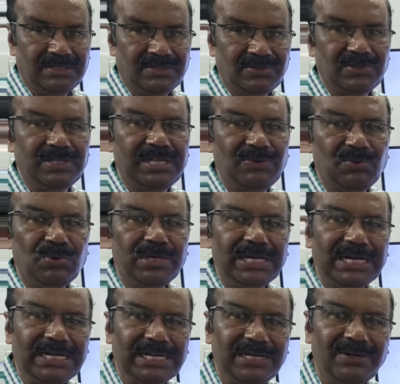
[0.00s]
So they won't
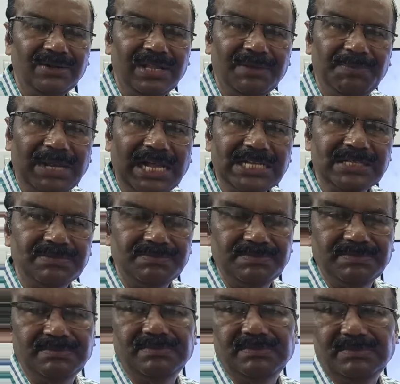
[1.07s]
enter into the plasma
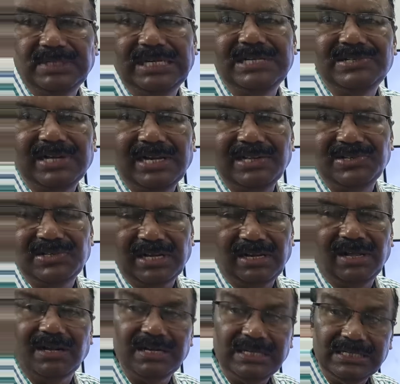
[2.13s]
inside the cell
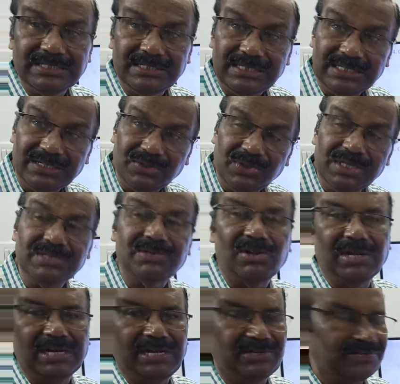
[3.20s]
or into the
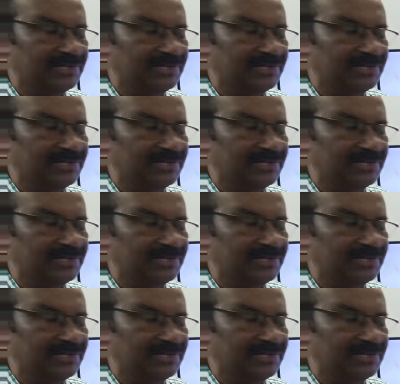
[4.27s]
target